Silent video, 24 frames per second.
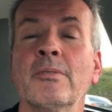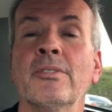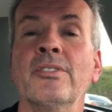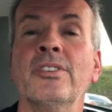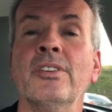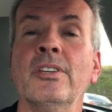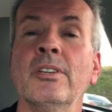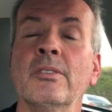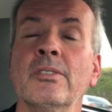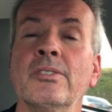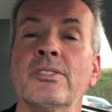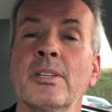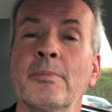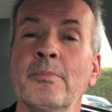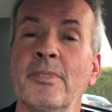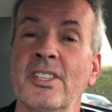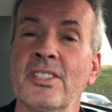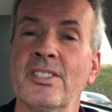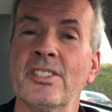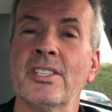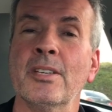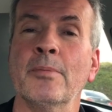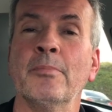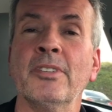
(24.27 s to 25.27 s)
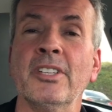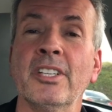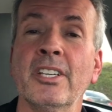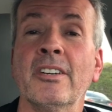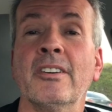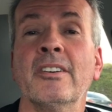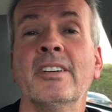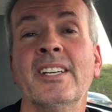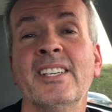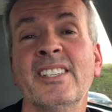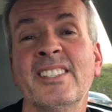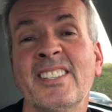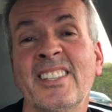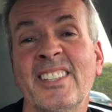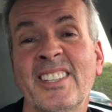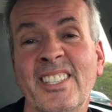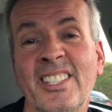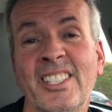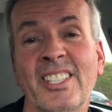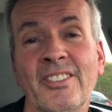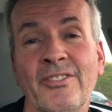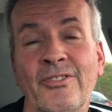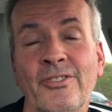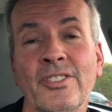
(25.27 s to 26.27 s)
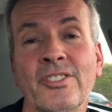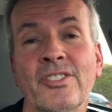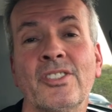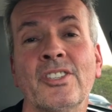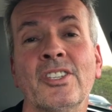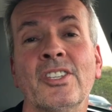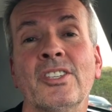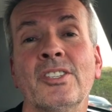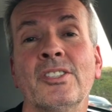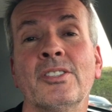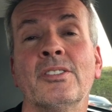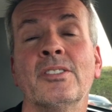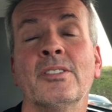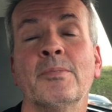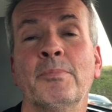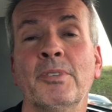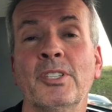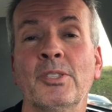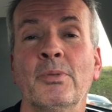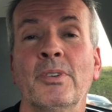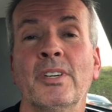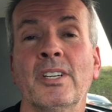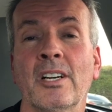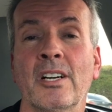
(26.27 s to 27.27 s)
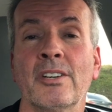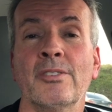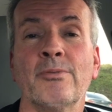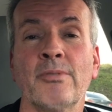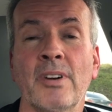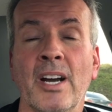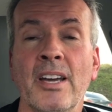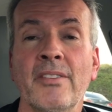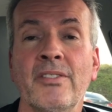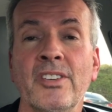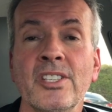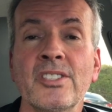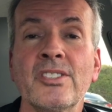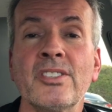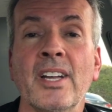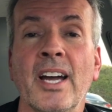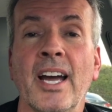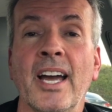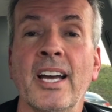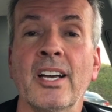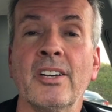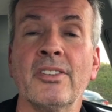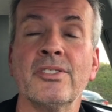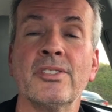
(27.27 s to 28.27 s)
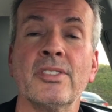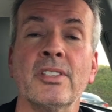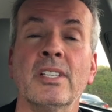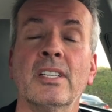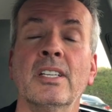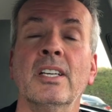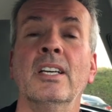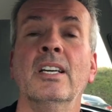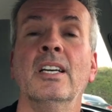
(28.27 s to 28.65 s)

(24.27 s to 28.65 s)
with you some of the similarities and the differences between our driving styles,